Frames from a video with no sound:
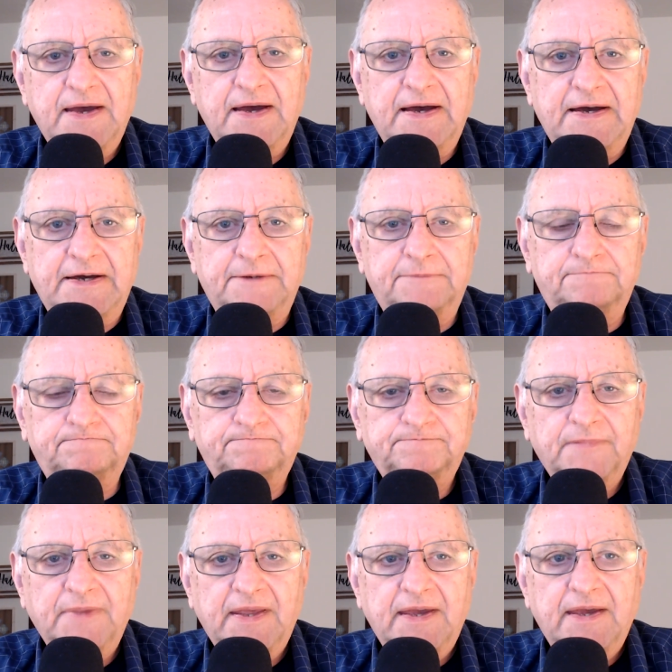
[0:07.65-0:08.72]
Um,
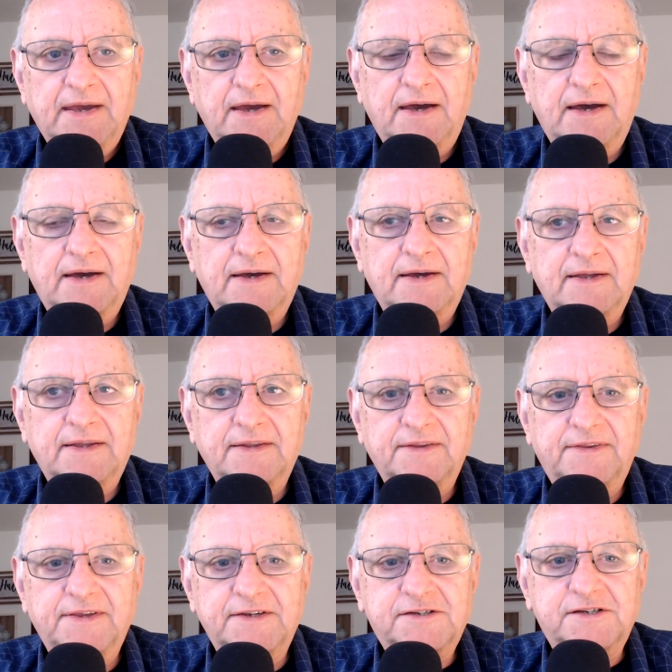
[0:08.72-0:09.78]
uh,
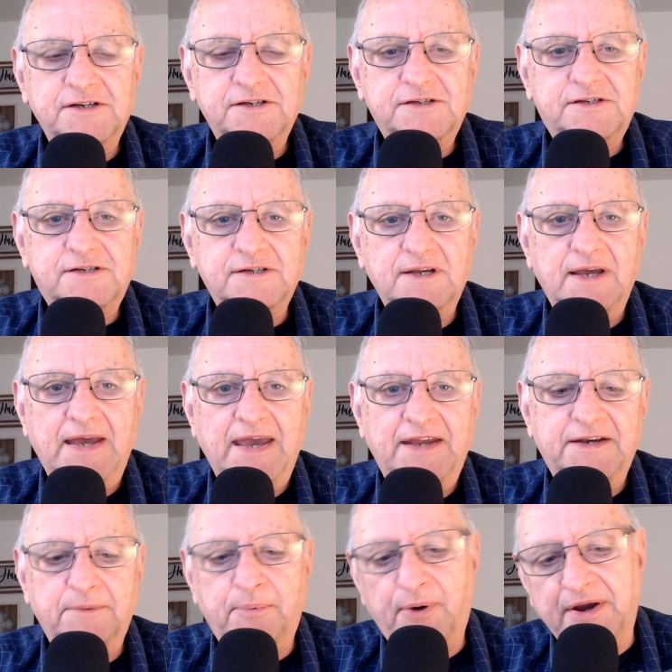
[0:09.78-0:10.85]
this is I
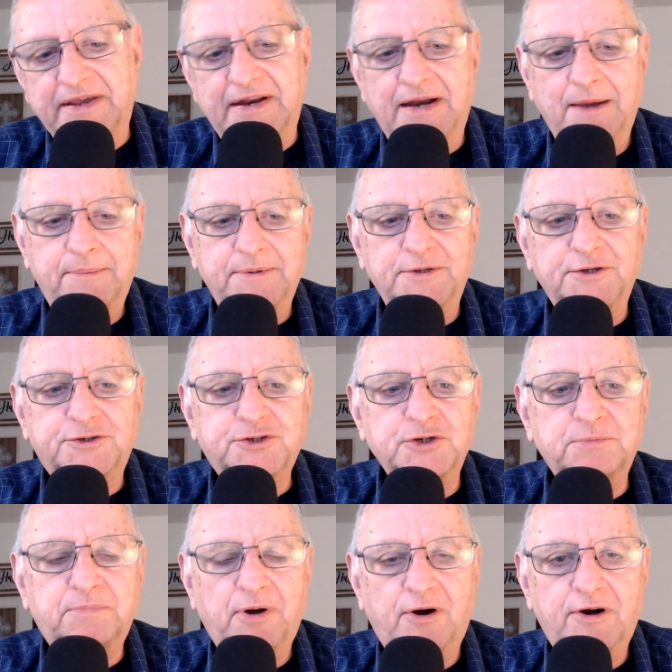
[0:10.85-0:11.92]
had to break it up into
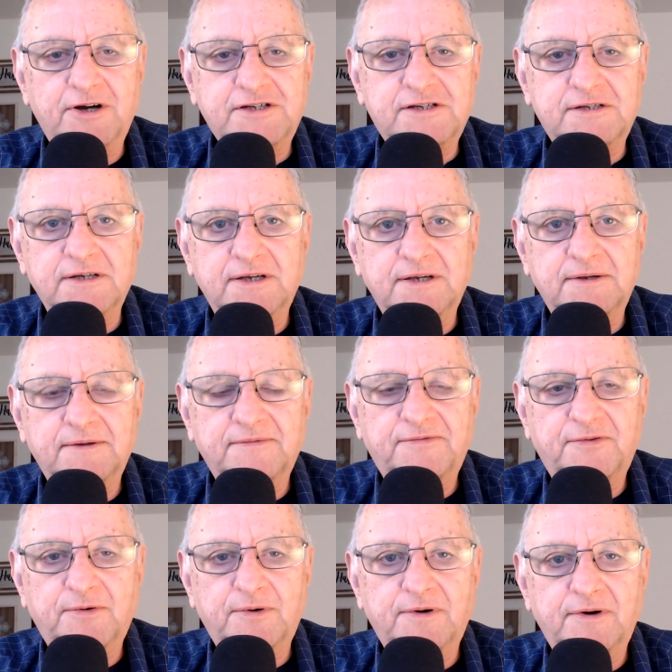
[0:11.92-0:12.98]
two parts uh,
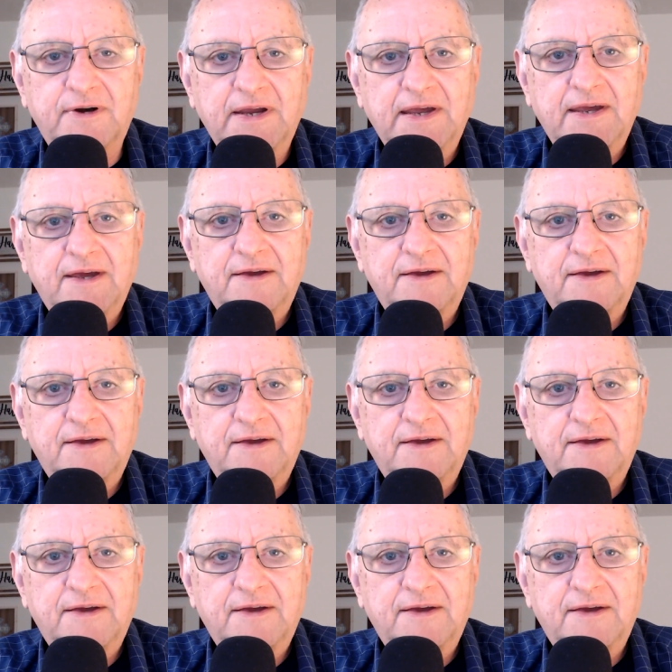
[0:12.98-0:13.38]
for